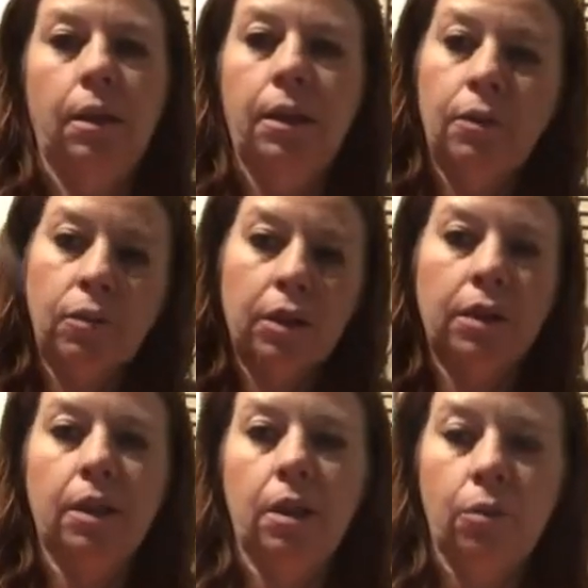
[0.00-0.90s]
And then we're
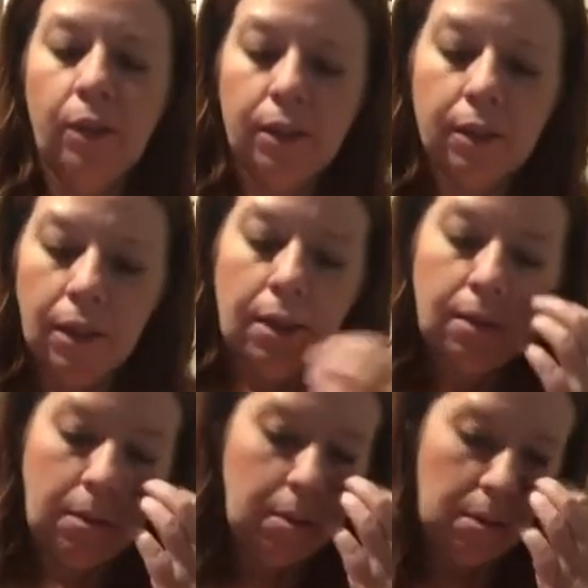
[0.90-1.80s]
just going to whisk
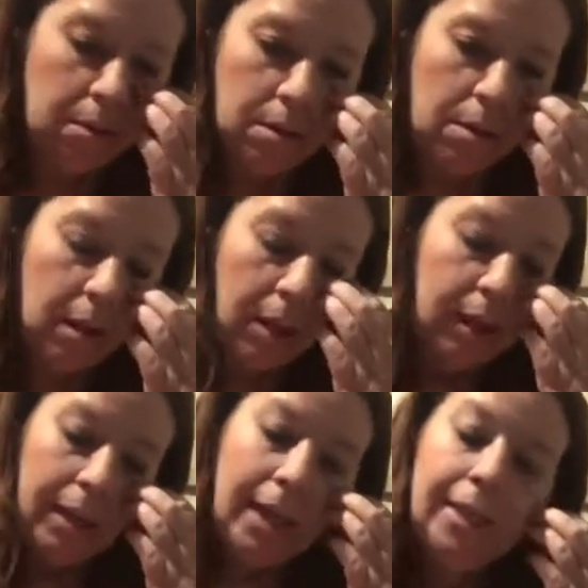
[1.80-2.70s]

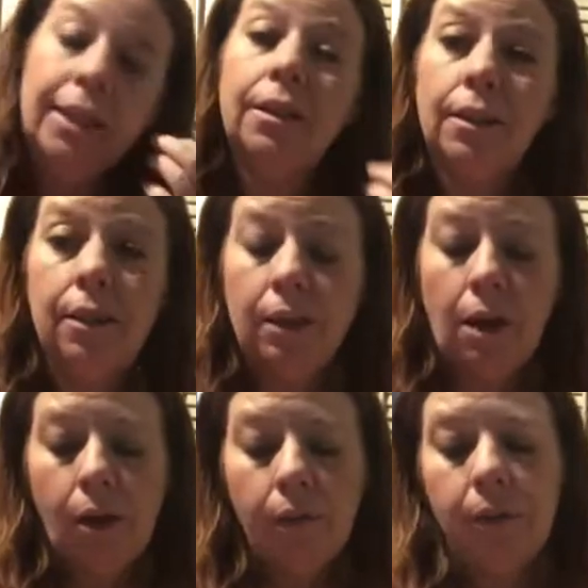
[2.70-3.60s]
until it
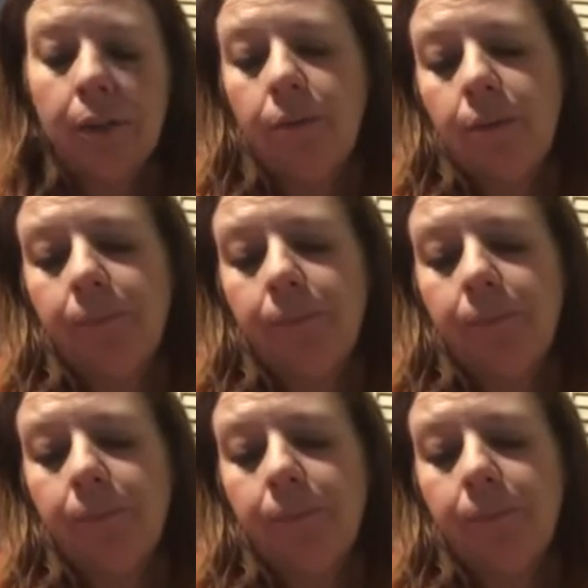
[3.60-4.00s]
dissolves.